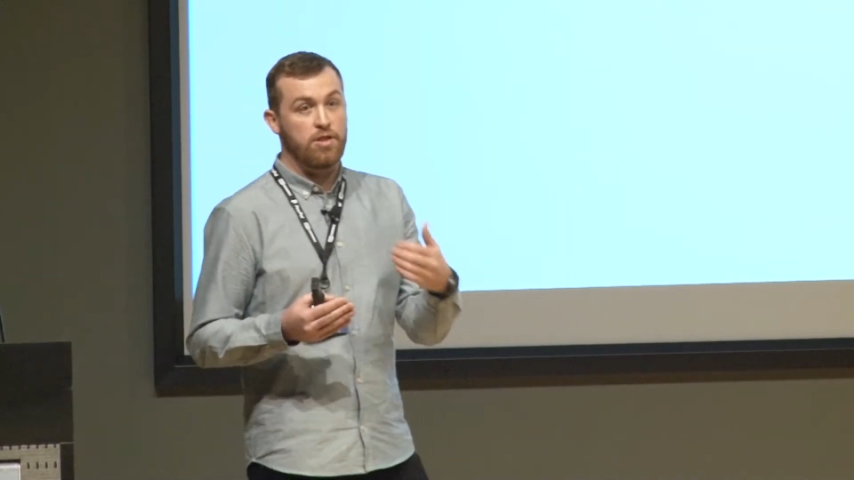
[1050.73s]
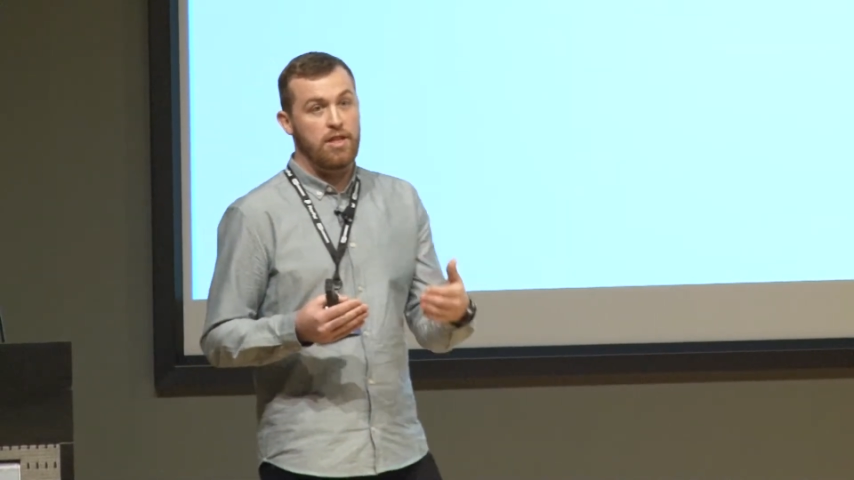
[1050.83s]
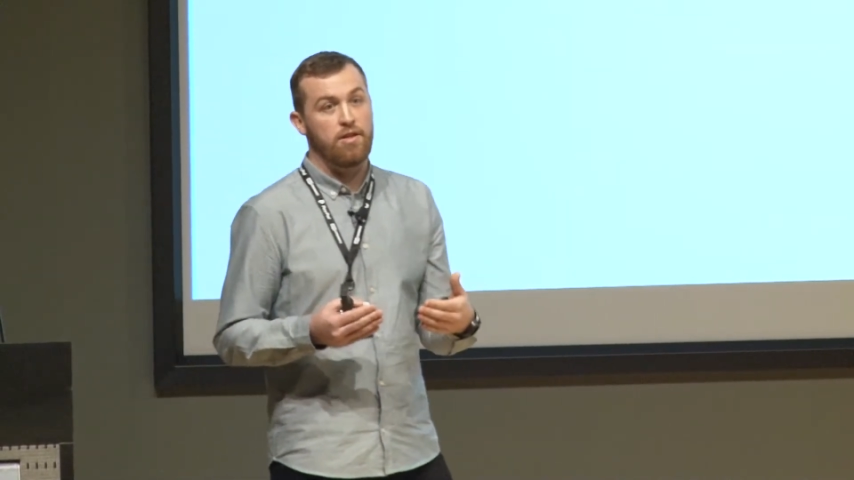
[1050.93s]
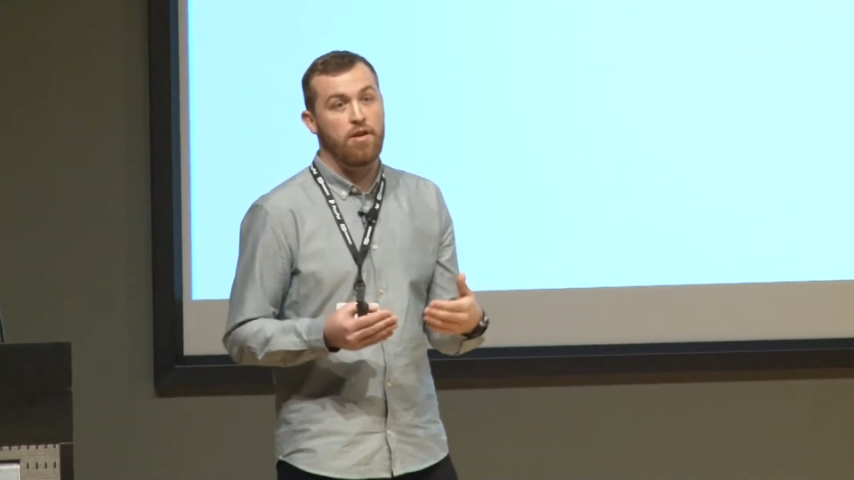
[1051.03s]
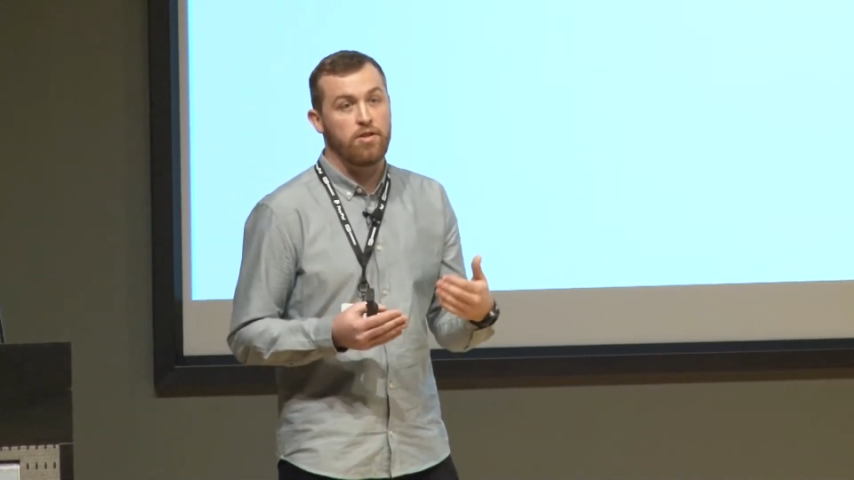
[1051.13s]
the
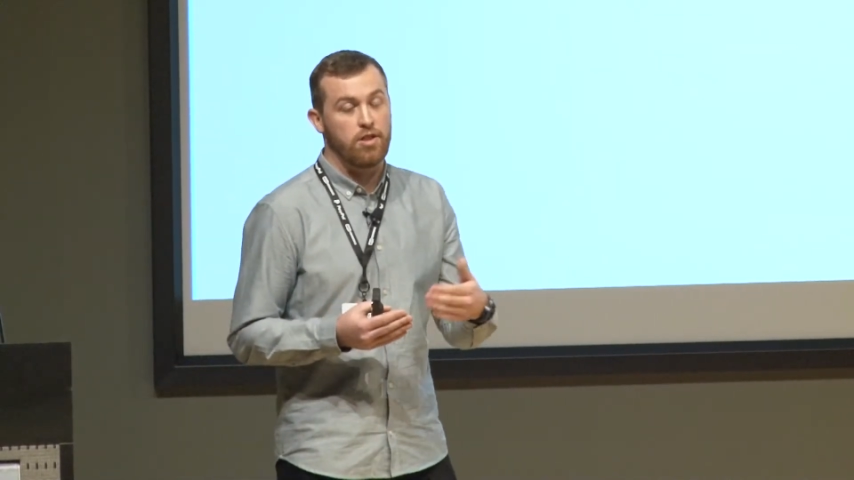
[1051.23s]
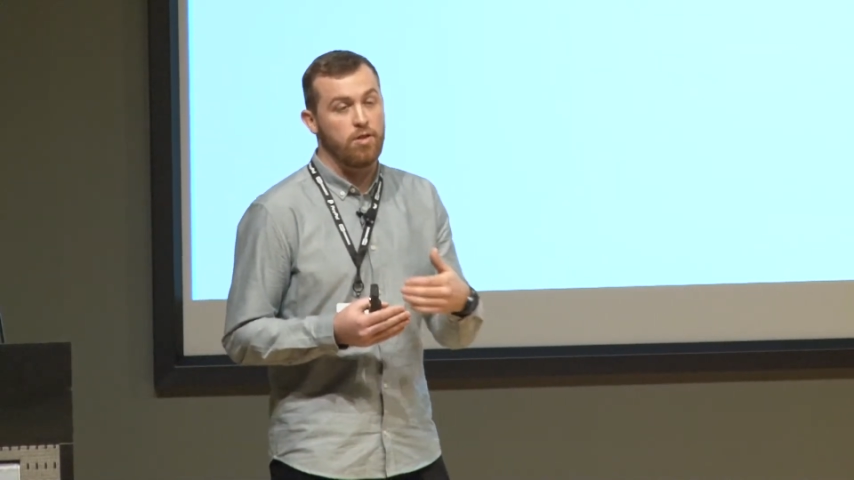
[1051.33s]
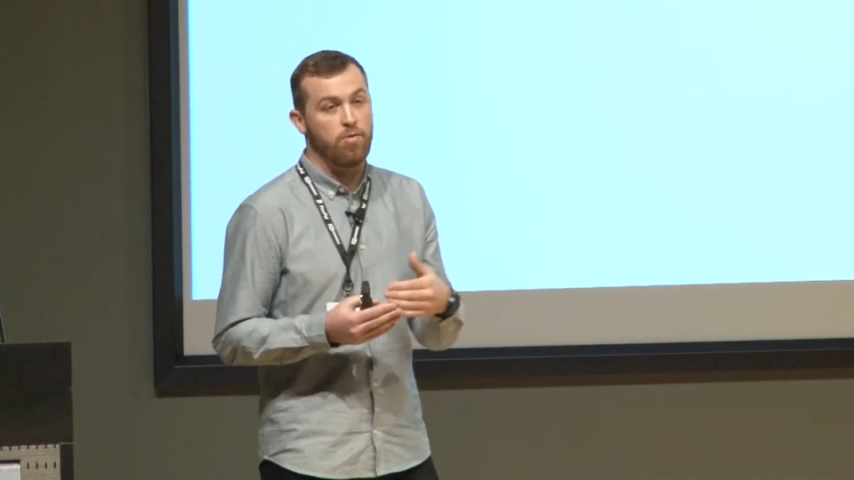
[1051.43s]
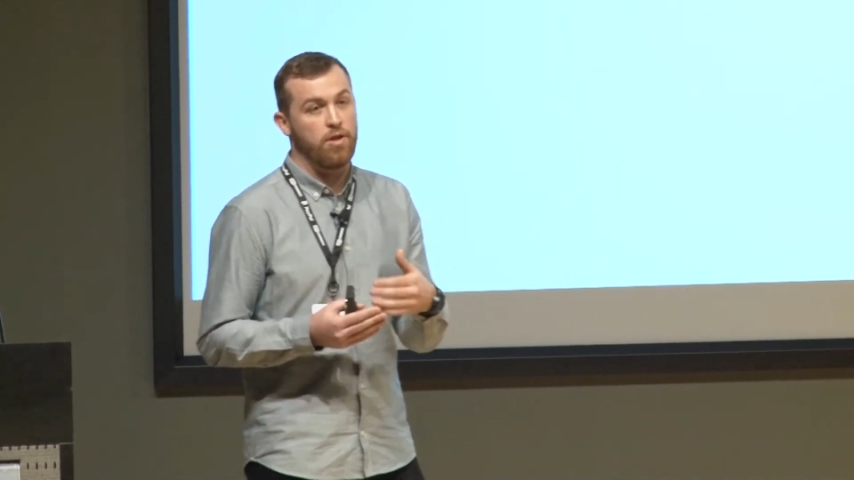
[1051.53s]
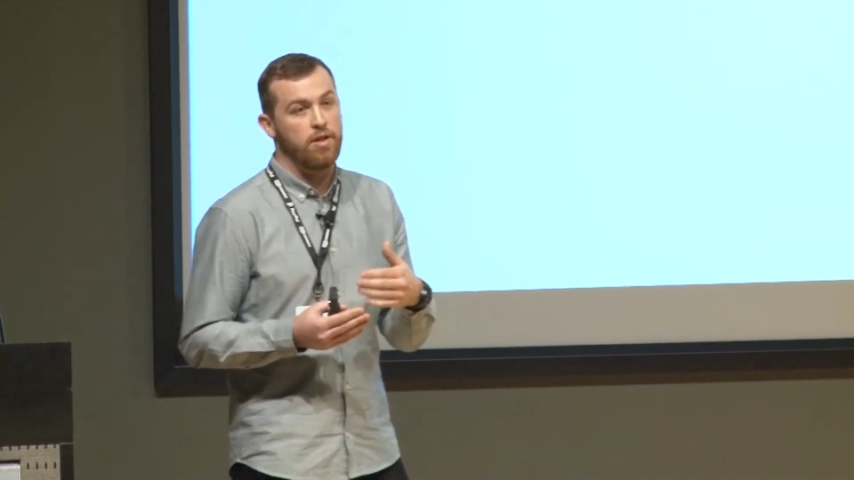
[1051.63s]
technology
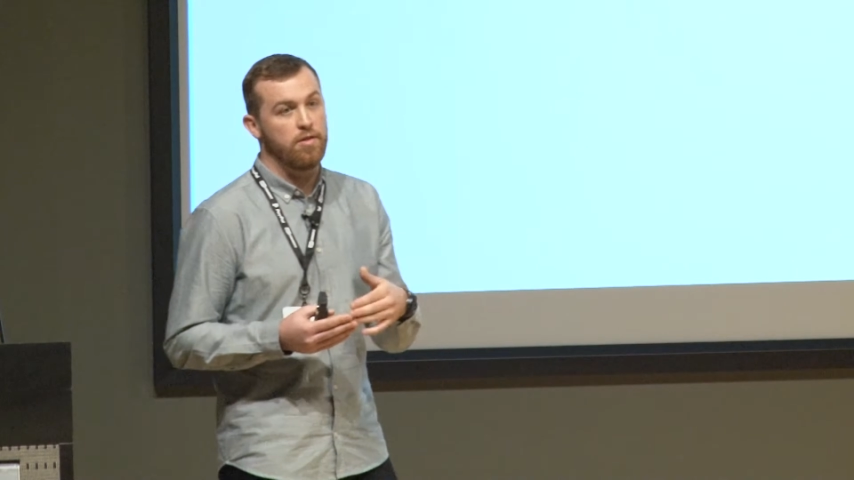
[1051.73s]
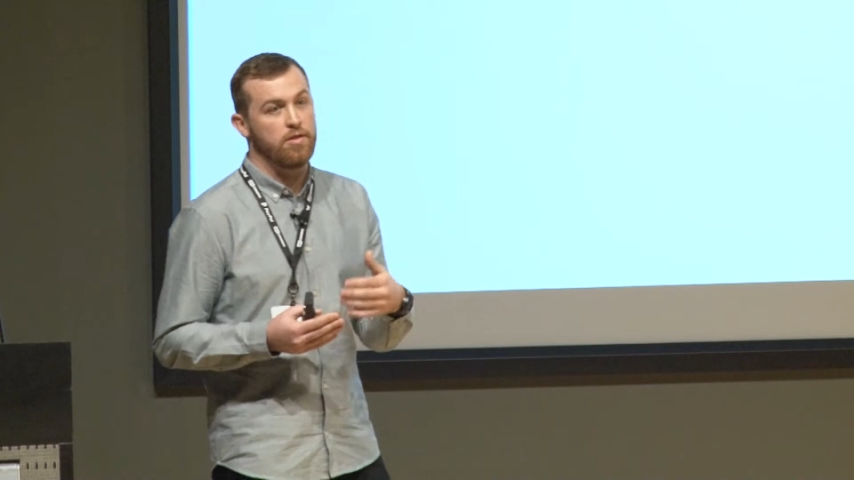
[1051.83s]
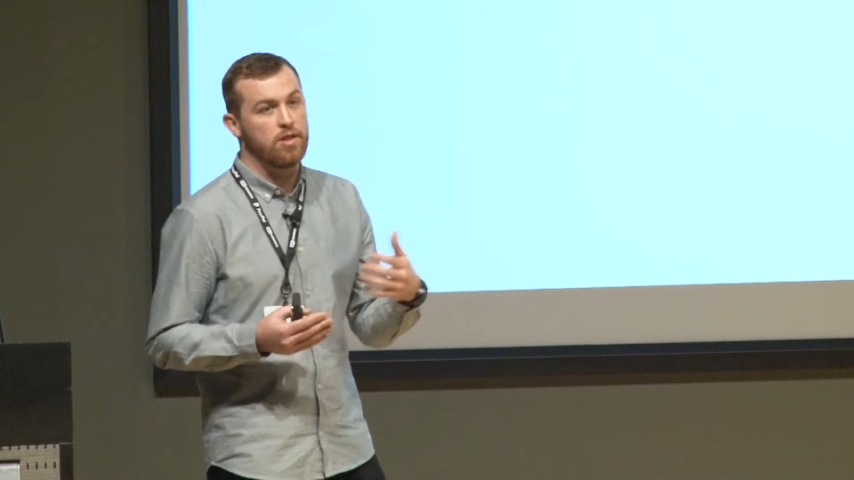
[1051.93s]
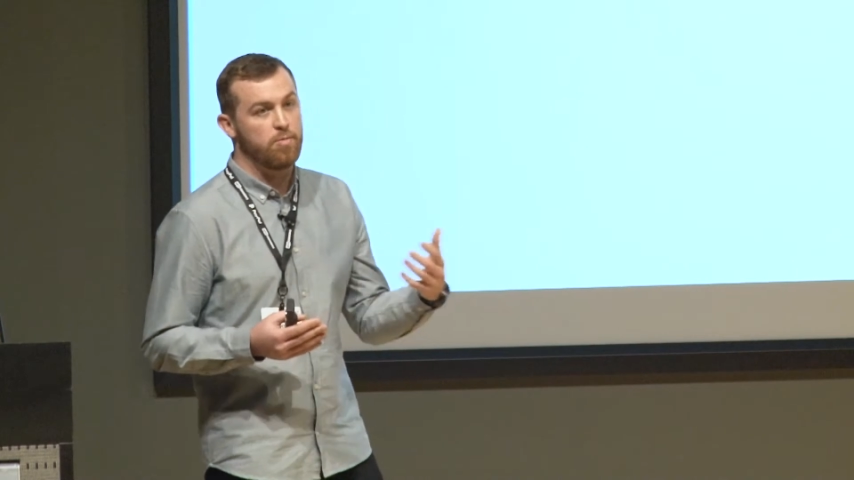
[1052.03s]
you want to use